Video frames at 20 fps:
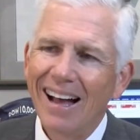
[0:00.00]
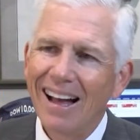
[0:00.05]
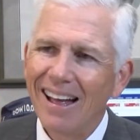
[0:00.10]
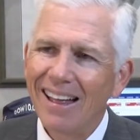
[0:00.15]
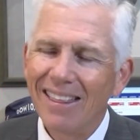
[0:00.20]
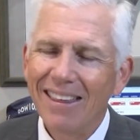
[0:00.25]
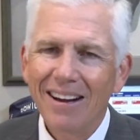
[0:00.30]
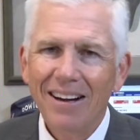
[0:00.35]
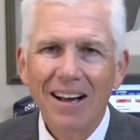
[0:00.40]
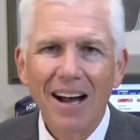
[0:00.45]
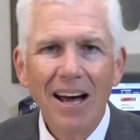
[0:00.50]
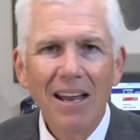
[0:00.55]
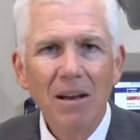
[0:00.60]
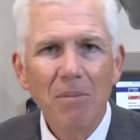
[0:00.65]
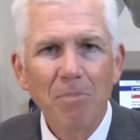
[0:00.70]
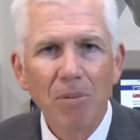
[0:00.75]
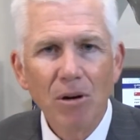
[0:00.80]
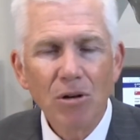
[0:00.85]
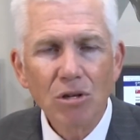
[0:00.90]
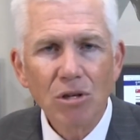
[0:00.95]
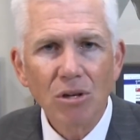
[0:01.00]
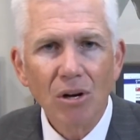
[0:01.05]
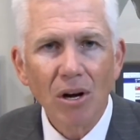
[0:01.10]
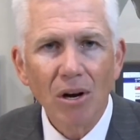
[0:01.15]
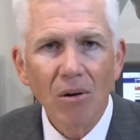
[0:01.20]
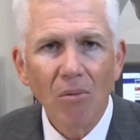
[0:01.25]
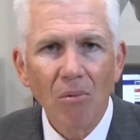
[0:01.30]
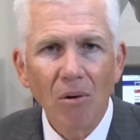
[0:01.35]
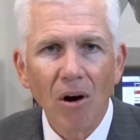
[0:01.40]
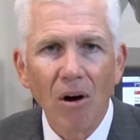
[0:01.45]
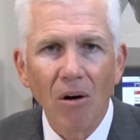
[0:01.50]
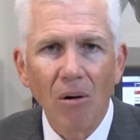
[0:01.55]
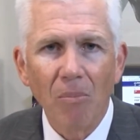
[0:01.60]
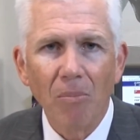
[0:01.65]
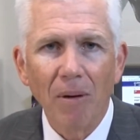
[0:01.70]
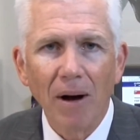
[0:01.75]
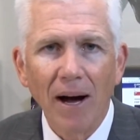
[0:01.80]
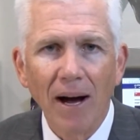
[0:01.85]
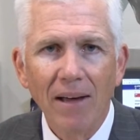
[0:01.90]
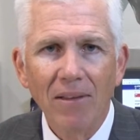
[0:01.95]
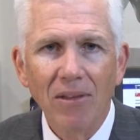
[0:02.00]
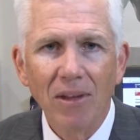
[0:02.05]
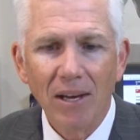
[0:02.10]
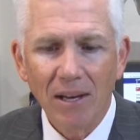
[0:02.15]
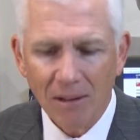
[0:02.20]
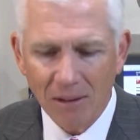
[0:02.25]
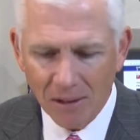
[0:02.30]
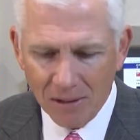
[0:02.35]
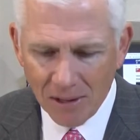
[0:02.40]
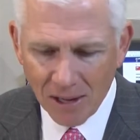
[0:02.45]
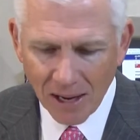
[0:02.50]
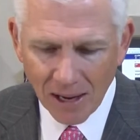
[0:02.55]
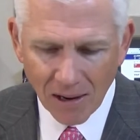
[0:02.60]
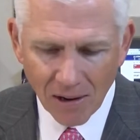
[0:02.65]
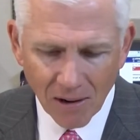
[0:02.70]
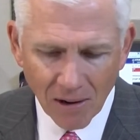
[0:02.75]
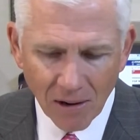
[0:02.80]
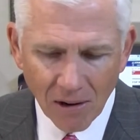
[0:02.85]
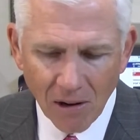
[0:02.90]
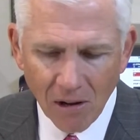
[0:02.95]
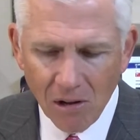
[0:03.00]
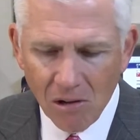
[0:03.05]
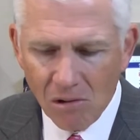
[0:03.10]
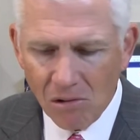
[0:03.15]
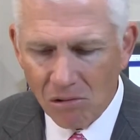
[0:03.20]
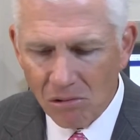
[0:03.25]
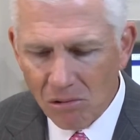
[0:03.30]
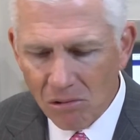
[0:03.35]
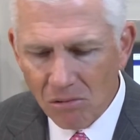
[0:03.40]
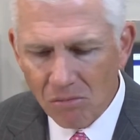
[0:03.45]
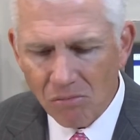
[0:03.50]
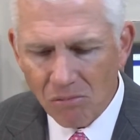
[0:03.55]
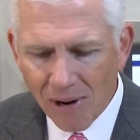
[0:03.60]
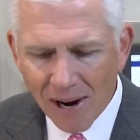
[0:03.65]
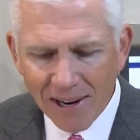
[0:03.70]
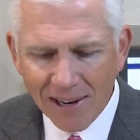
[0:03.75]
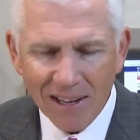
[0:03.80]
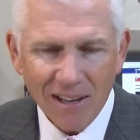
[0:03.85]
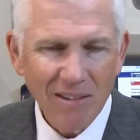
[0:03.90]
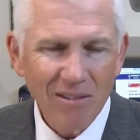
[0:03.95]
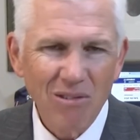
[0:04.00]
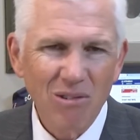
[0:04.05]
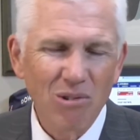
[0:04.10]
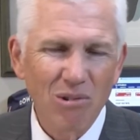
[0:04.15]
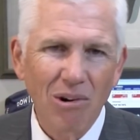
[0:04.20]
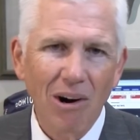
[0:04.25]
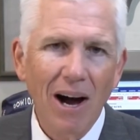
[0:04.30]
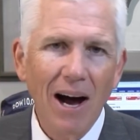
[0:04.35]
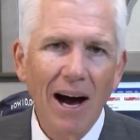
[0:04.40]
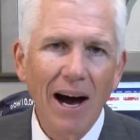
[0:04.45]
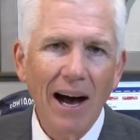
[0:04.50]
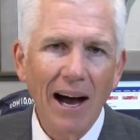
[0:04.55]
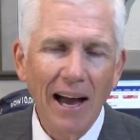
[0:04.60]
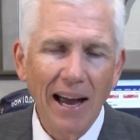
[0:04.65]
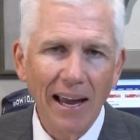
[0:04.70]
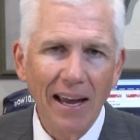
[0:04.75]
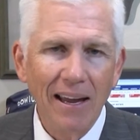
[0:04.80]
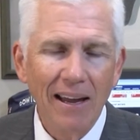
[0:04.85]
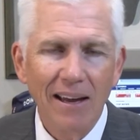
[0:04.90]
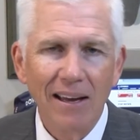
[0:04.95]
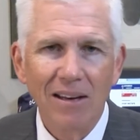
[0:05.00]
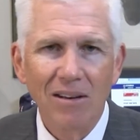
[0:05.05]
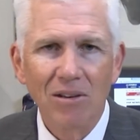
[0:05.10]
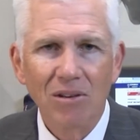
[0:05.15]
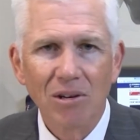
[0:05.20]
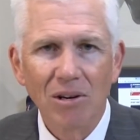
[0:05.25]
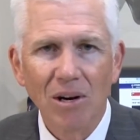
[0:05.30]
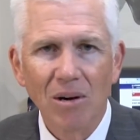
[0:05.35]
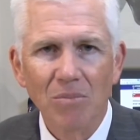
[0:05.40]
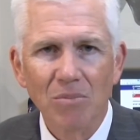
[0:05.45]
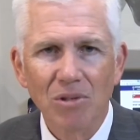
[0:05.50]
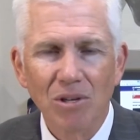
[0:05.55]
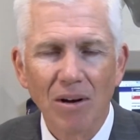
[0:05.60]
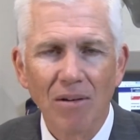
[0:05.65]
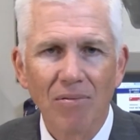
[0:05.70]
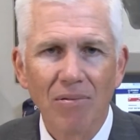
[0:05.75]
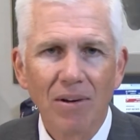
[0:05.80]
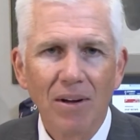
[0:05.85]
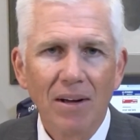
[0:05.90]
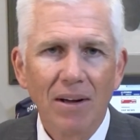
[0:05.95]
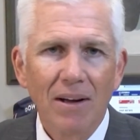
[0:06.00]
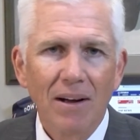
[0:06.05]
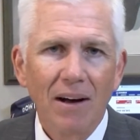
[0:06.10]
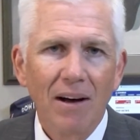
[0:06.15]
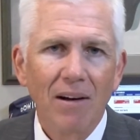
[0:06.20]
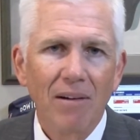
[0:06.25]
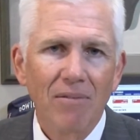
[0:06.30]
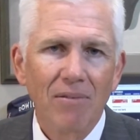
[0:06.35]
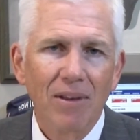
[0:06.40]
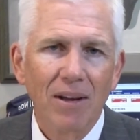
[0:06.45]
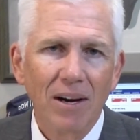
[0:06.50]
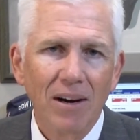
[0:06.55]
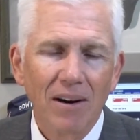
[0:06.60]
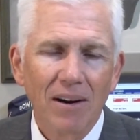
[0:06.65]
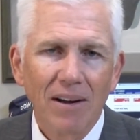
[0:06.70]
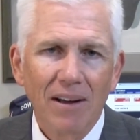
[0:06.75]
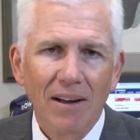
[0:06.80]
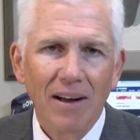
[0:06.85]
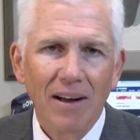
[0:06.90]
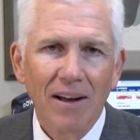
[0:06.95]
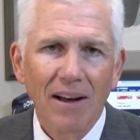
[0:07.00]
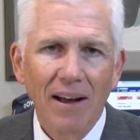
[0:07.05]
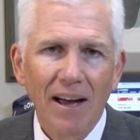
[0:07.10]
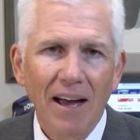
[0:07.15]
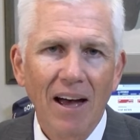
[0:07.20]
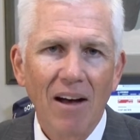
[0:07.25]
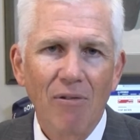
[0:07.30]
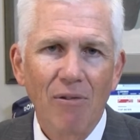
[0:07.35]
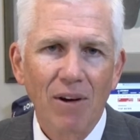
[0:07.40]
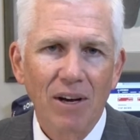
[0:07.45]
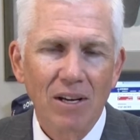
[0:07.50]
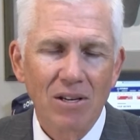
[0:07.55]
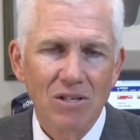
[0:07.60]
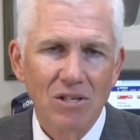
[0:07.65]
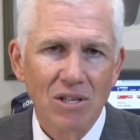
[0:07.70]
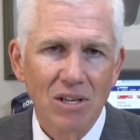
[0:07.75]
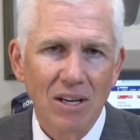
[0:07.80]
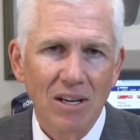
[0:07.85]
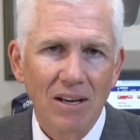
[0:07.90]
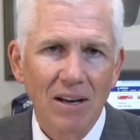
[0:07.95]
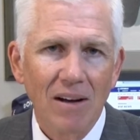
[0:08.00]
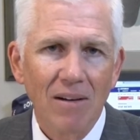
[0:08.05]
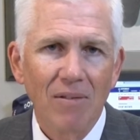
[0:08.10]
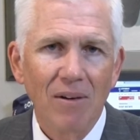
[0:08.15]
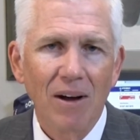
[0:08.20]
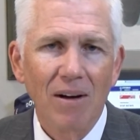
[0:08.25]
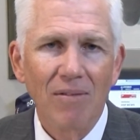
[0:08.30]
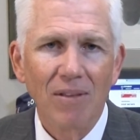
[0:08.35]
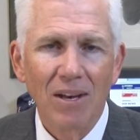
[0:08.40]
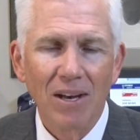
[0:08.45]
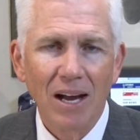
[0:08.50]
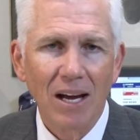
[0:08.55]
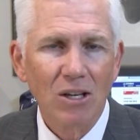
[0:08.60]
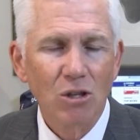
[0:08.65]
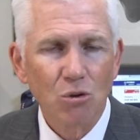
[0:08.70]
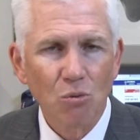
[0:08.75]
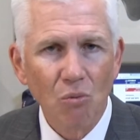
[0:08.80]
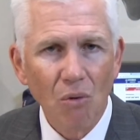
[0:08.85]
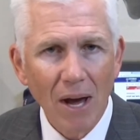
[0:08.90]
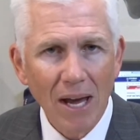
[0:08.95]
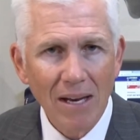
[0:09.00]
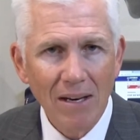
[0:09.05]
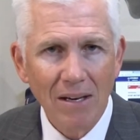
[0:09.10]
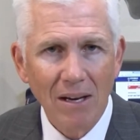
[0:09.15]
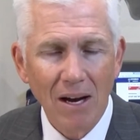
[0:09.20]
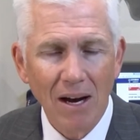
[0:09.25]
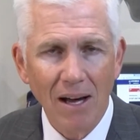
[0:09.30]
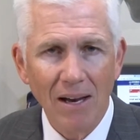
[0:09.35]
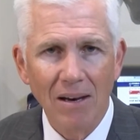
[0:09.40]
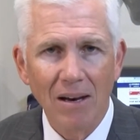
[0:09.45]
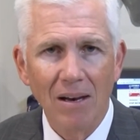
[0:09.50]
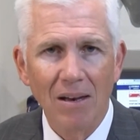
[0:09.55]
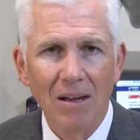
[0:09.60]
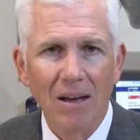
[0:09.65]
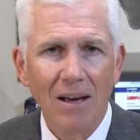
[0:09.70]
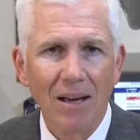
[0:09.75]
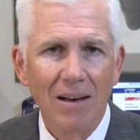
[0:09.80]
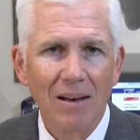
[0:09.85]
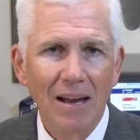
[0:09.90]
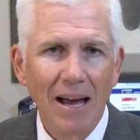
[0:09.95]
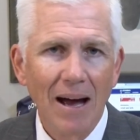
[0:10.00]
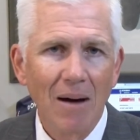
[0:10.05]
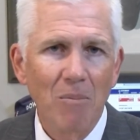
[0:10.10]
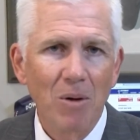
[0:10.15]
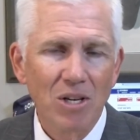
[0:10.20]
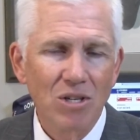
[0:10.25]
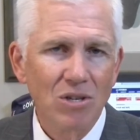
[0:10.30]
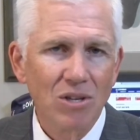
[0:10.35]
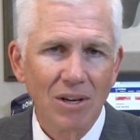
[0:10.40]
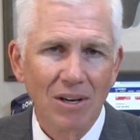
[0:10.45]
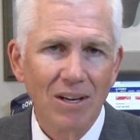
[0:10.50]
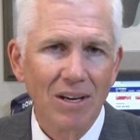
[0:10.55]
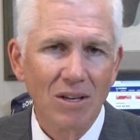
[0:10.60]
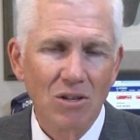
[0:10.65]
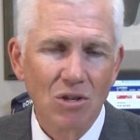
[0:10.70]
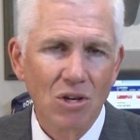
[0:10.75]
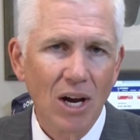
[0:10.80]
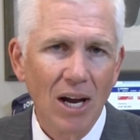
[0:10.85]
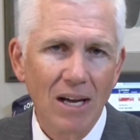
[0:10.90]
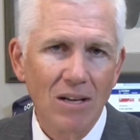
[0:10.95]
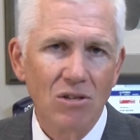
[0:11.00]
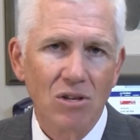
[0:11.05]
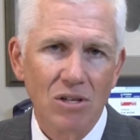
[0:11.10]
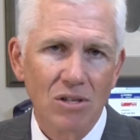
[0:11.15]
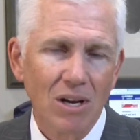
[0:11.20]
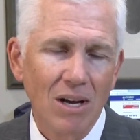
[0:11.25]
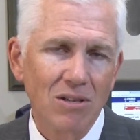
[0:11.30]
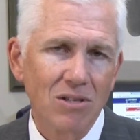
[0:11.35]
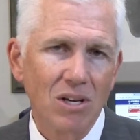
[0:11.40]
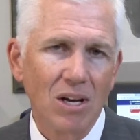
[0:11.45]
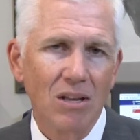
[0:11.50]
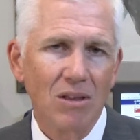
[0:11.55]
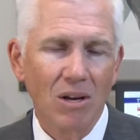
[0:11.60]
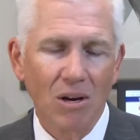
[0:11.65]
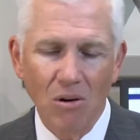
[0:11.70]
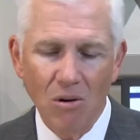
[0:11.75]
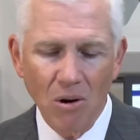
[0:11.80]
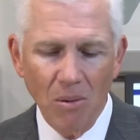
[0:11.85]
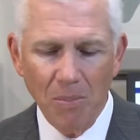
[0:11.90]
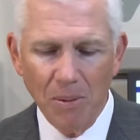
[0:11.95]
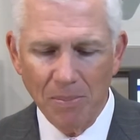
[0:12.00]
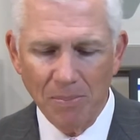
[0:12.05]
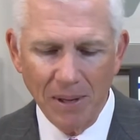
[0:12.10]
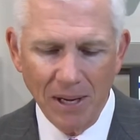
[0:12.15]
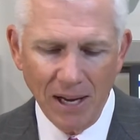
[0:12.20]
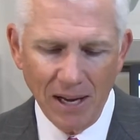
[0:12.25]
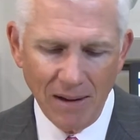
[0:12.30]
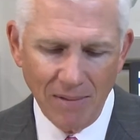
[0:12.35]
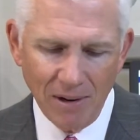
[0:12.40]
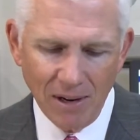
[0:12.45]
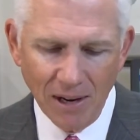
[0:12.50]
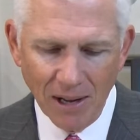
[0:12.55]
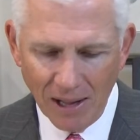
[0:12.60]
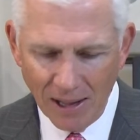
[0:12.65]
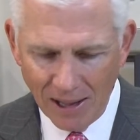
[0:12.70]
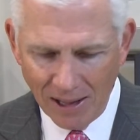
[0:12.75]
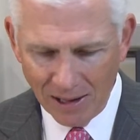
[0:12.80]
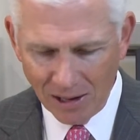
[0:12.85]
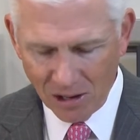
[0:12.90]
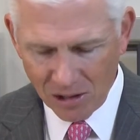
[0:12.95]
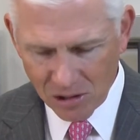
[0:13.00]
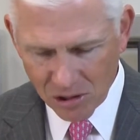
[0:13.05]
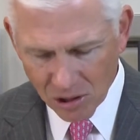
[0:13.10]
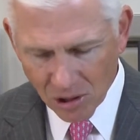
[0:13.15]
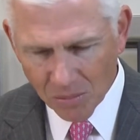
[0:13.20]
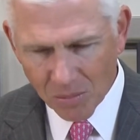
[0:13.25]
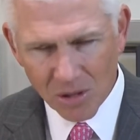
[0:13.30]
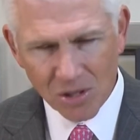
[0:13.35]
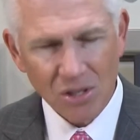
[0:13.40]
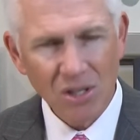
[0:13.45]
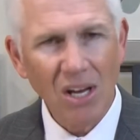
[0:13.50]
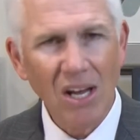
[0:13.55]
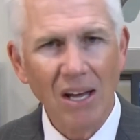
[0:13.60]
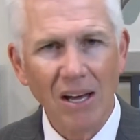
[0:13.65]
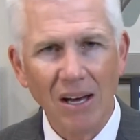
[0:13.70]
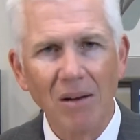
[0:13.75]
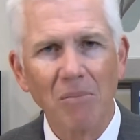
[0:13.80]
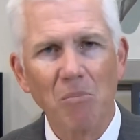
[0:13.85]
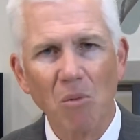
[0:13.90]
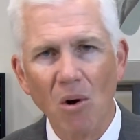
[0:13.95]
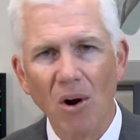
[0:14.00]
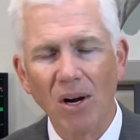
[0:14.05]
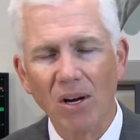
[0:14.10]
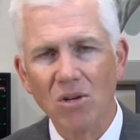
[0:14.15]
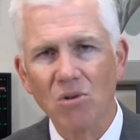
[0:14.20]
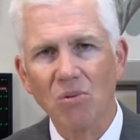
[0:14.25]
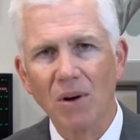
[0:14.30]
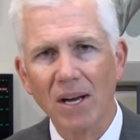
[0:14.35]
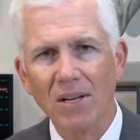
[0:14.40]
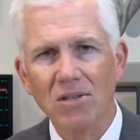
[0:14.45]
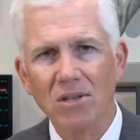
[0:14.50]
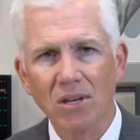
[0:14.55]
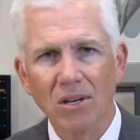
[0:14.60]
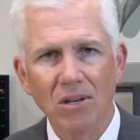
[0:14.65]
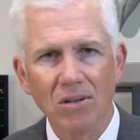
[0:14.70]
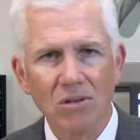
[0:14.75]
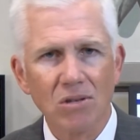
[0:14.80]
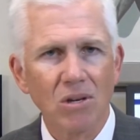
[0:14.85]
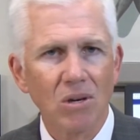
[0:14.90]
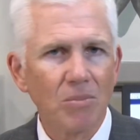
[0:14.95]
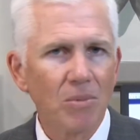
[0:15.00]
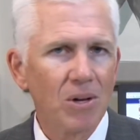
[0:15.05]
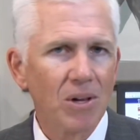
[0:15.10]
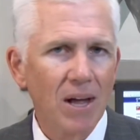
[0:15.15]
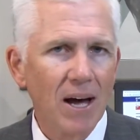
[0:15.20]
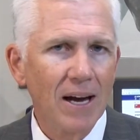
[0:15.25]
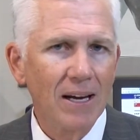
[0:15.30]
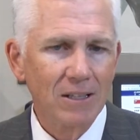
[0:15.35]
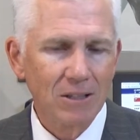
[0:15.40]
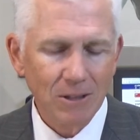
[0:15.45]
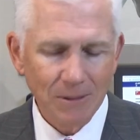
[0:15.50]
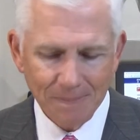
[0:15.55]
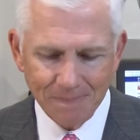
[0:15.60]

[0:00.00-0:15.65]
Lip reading: they're kind of pushing on a rope. I think that they are running dry in terms of their efficacy of the next rate cut and how much they're going to change, as I said, the corporate behavior. Consumers seeing mortgage rates the consumer likes.